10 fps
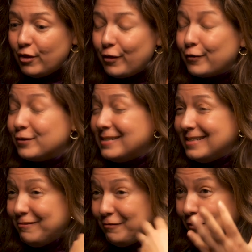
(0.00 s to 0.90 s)
and
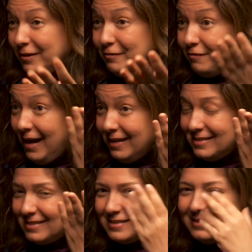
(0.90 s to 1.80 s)
thirsty for
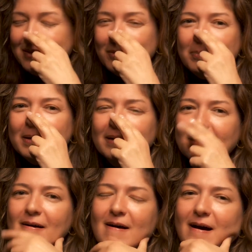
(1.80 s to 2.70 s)
advice, you know, but
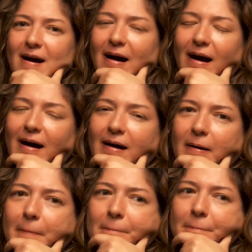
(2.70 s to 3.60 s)

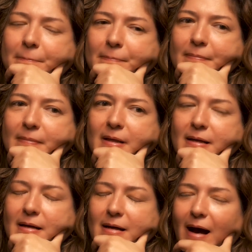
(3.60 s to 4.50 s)

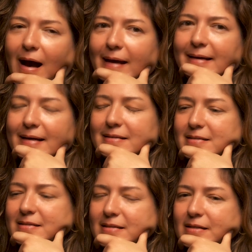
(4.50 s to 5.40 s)
I
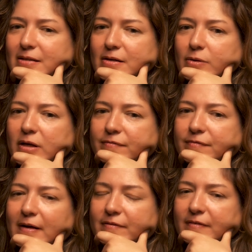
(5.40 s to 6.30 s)
guess, you know,
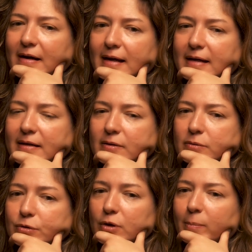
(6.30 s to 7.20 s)
if I
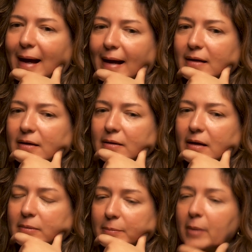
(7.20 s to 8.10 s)
look back,
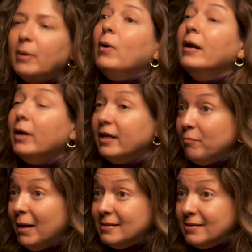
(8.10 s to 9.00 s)
maybe why don't I
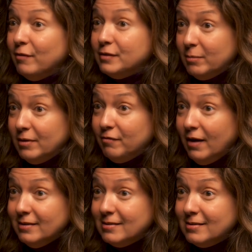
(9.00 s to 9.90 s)
give myself some advice?